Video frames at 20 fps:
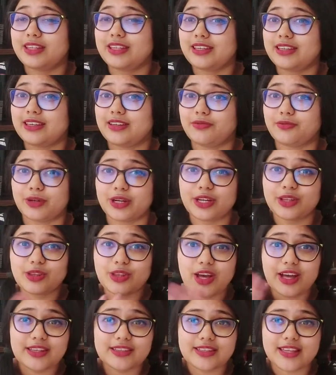the
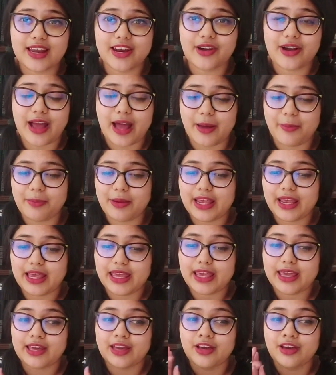readathons that are
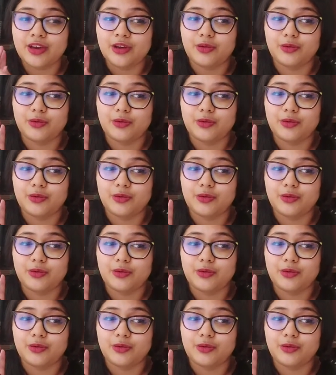happening.